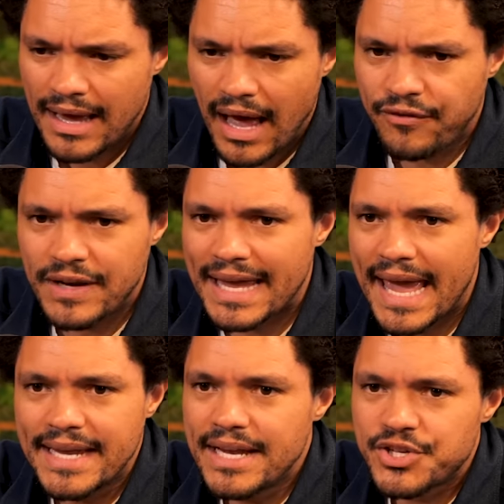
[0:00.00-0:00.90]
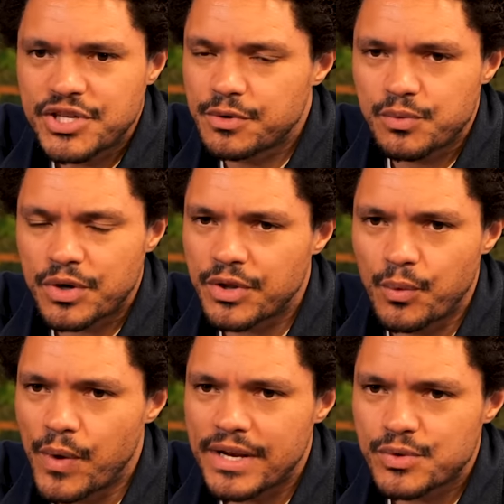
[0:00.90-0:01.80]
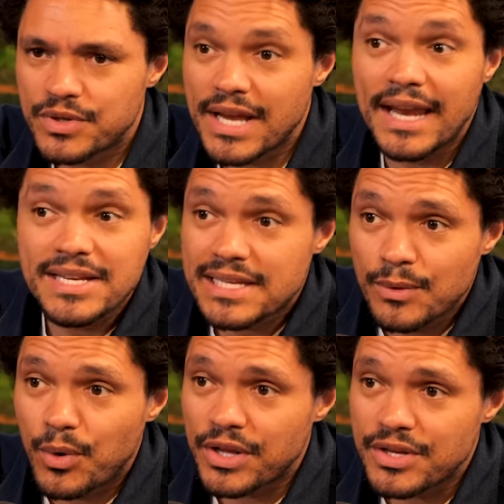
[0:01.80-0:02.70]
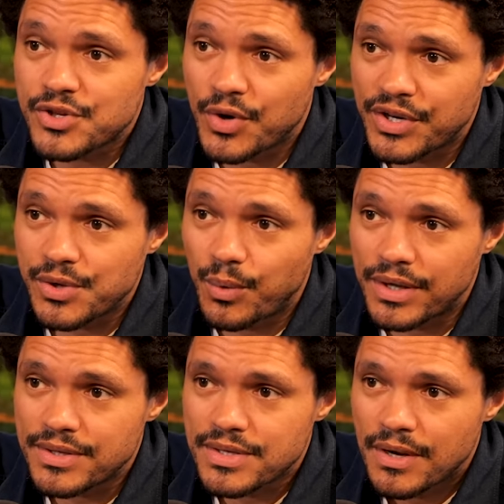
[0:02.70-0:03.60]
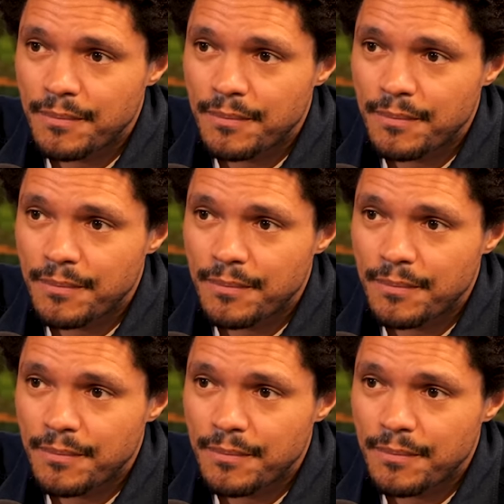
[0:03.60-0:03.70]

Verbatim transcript: I feel like A D H D was one of the weirdest ones, and it's still one of the stranger ones,